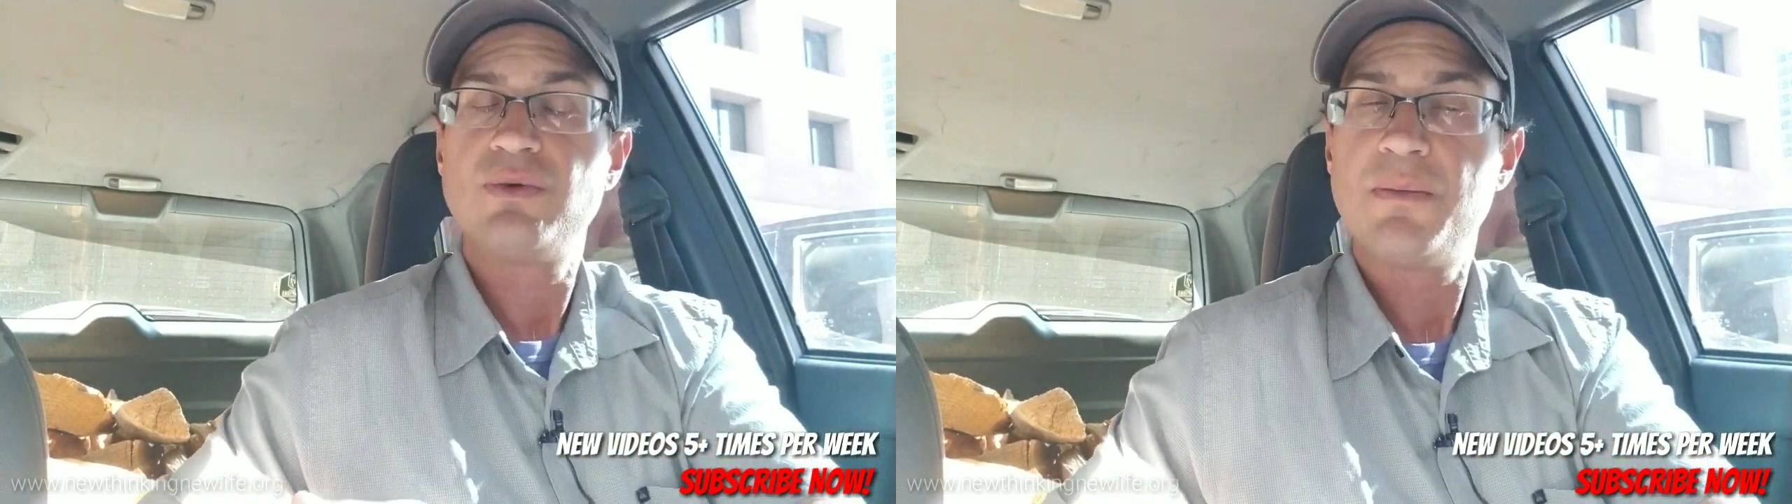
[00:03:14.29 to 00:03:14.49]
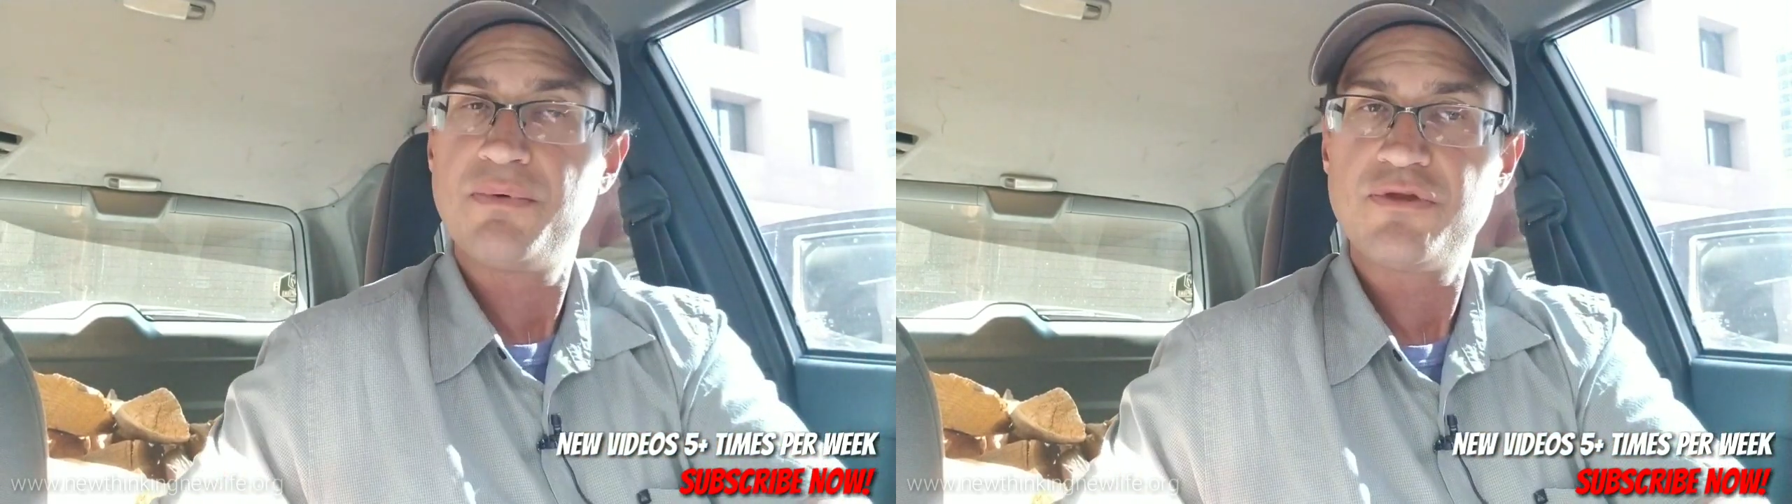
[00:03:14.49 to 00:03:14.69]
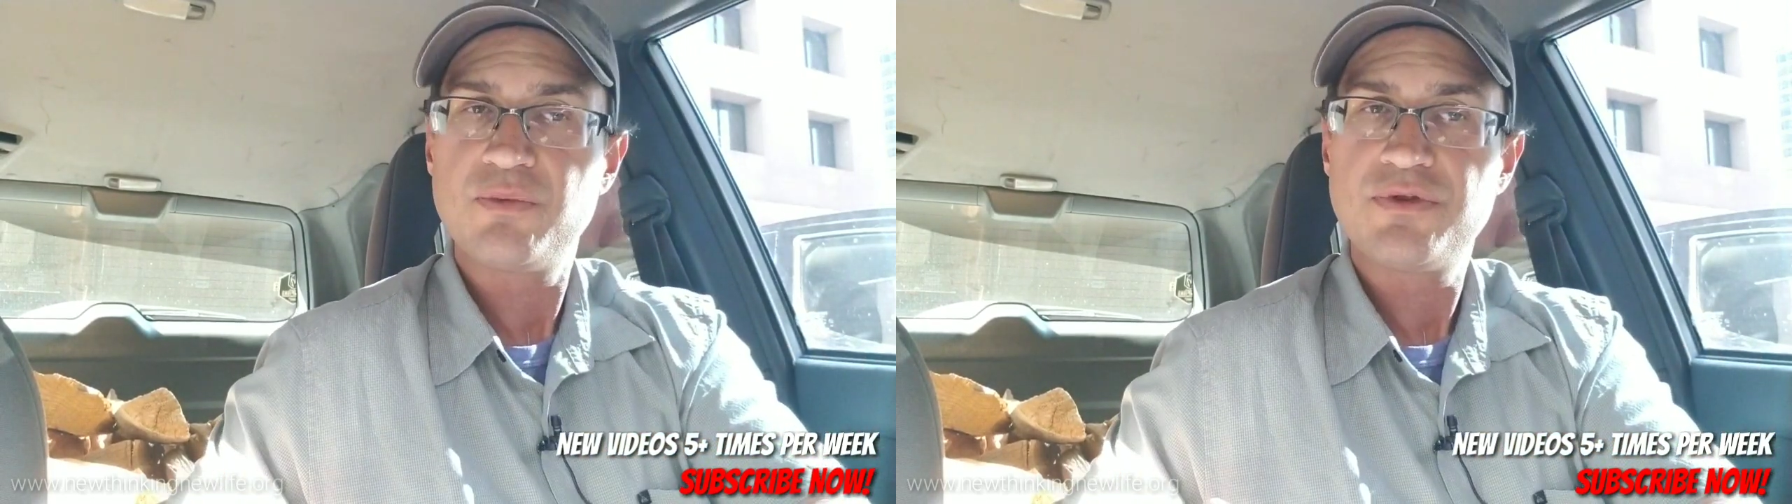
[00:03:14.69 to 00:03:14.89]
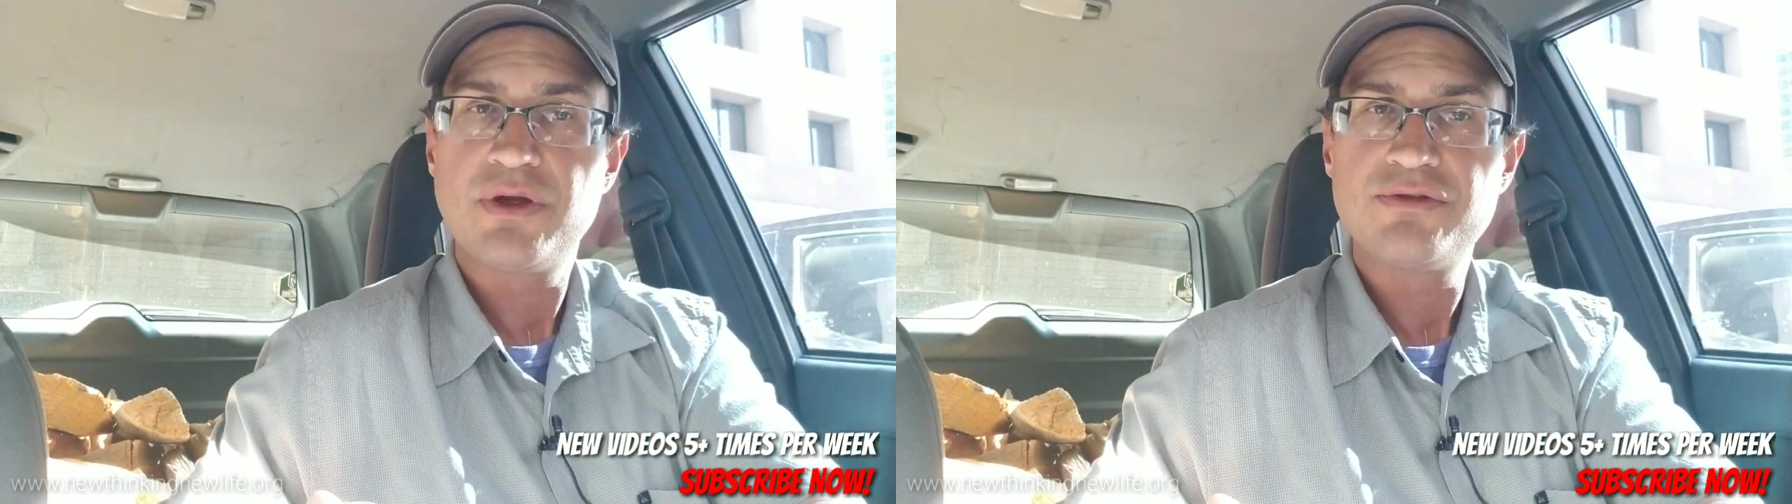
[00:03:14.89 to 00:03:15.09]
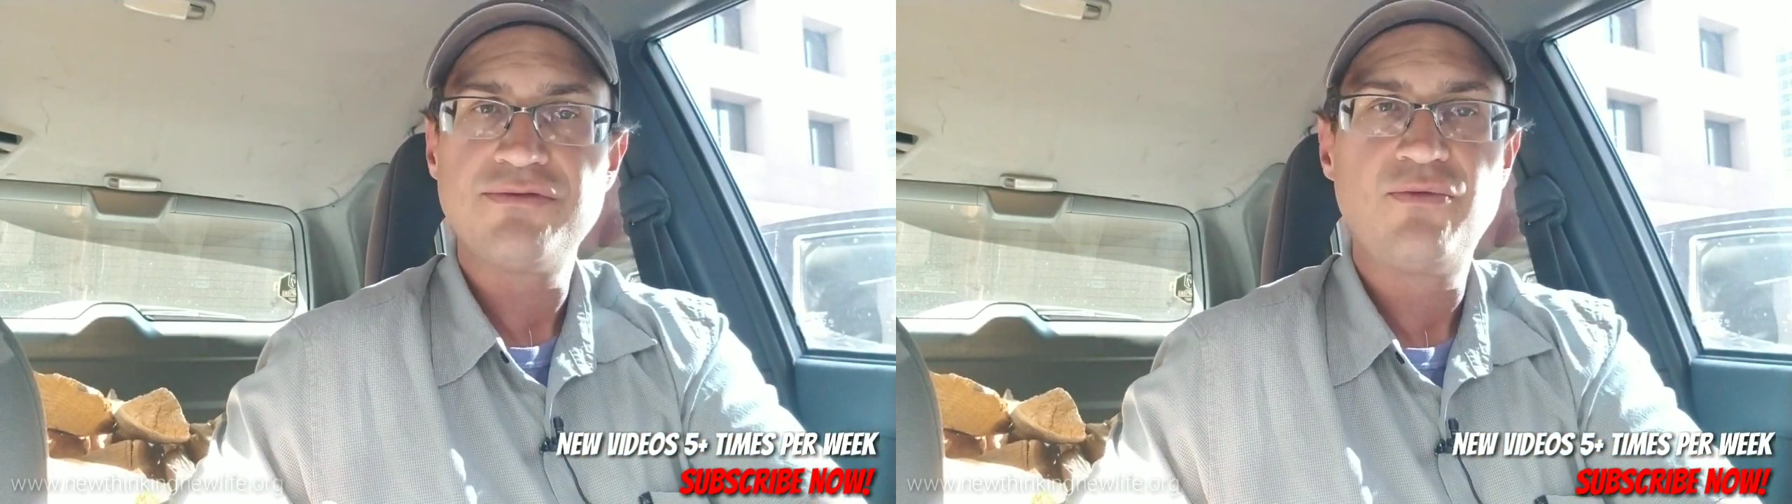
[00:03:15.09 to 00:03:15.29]
you up with the
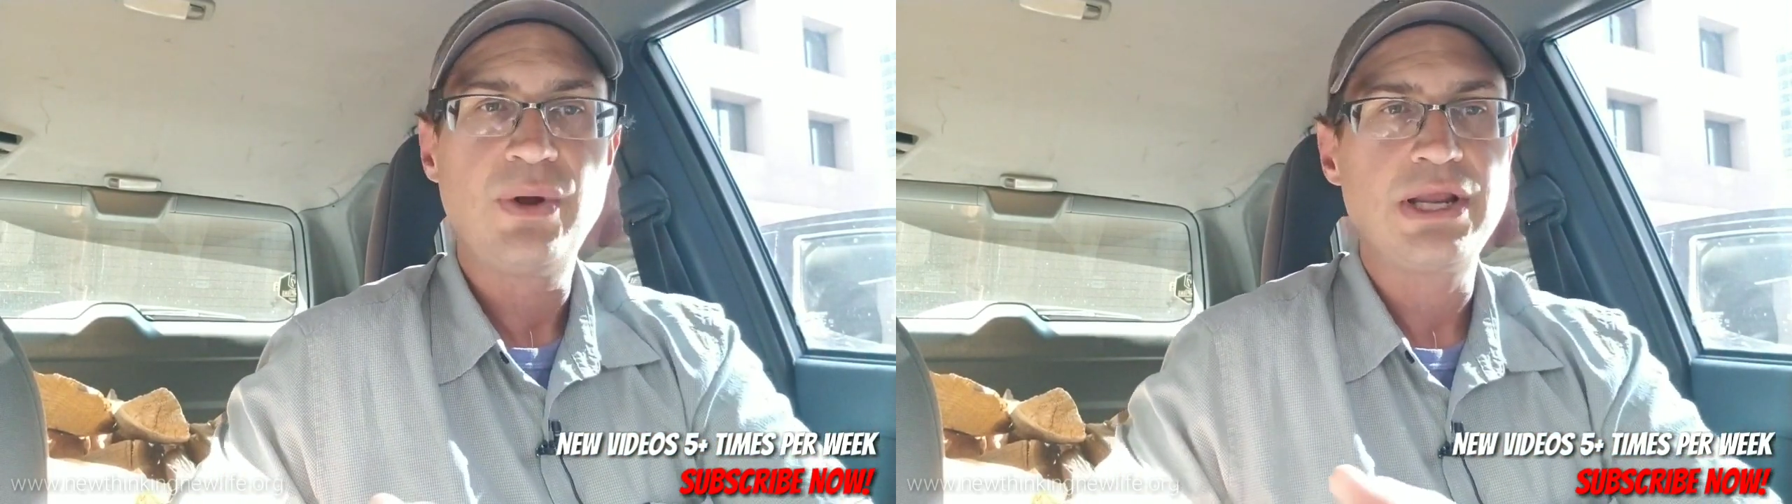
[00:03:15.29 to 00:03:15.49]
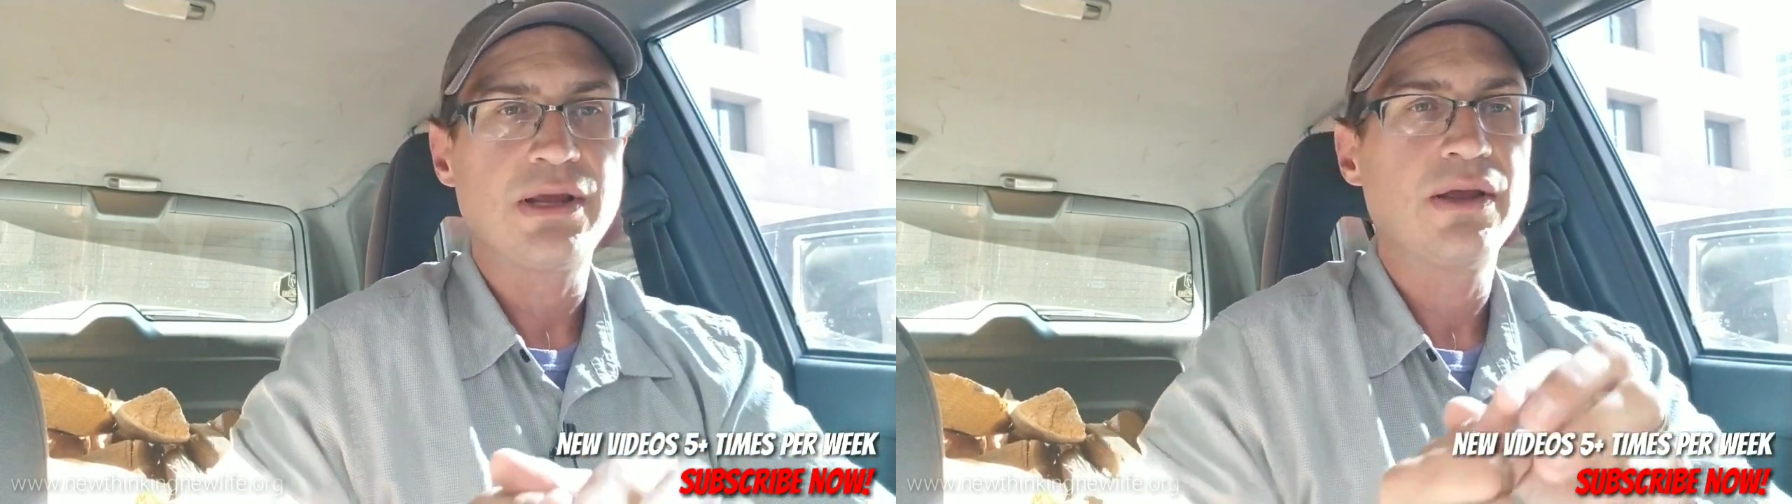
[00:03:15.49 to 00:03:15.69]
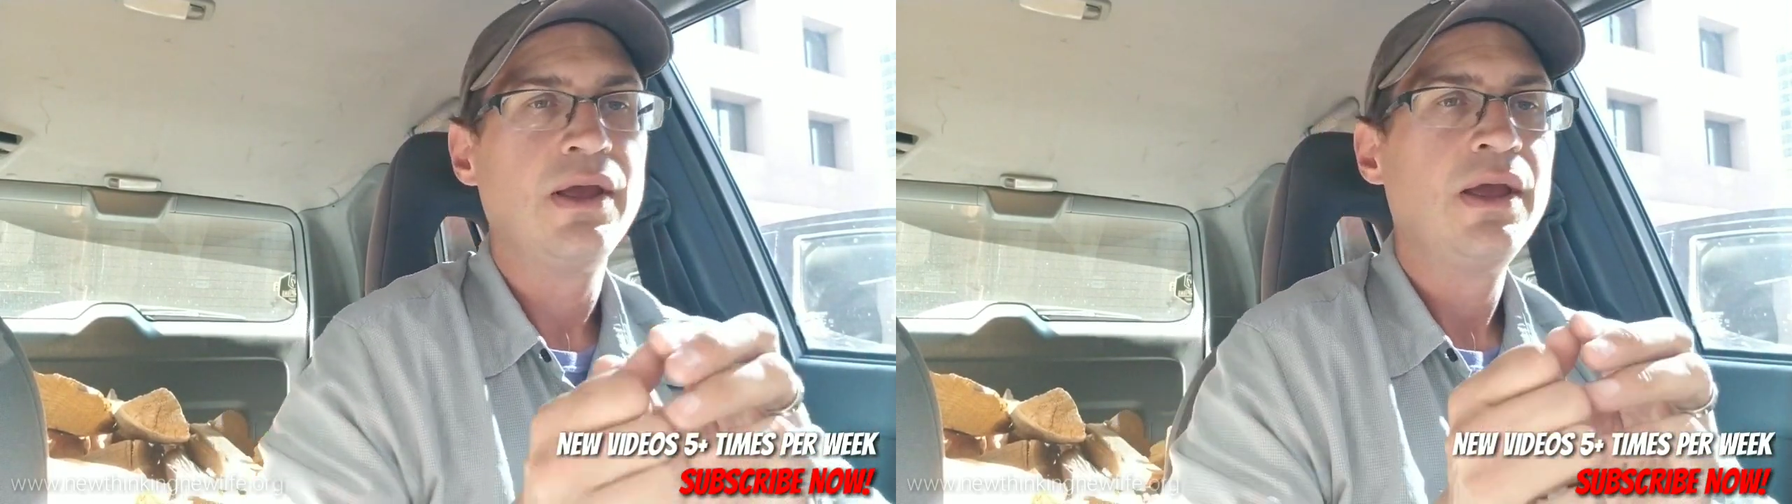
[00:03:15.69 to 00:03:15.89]
result of winning.